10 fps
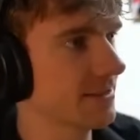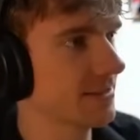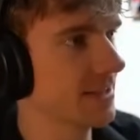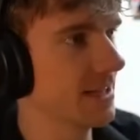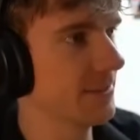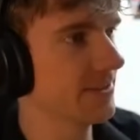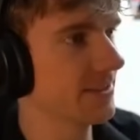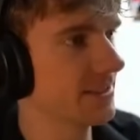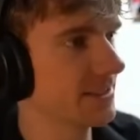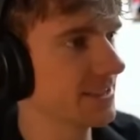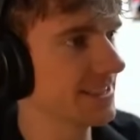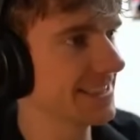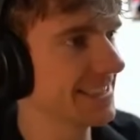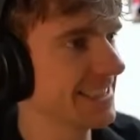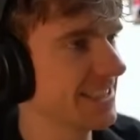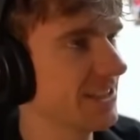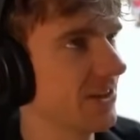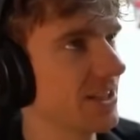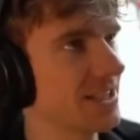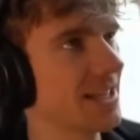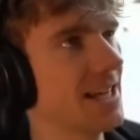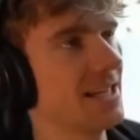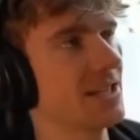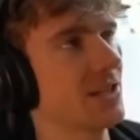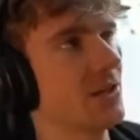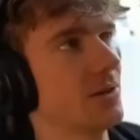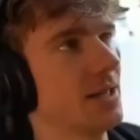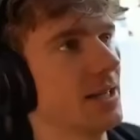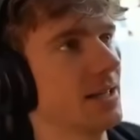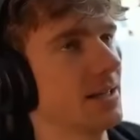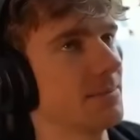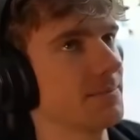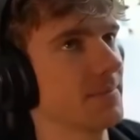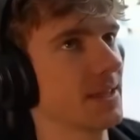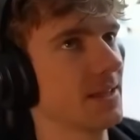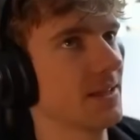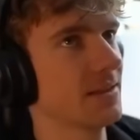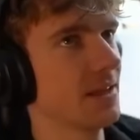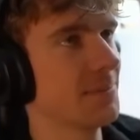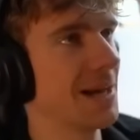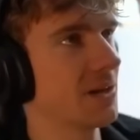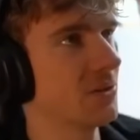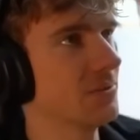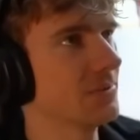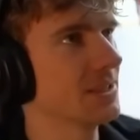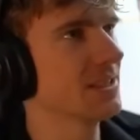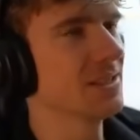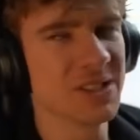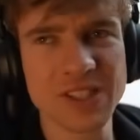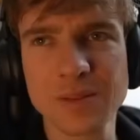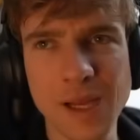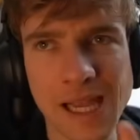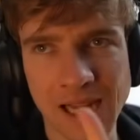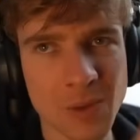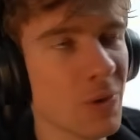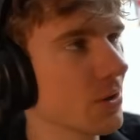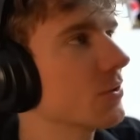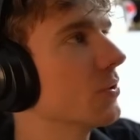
the limiter? No, it's slightly slower than Baku, just by like 1 or 2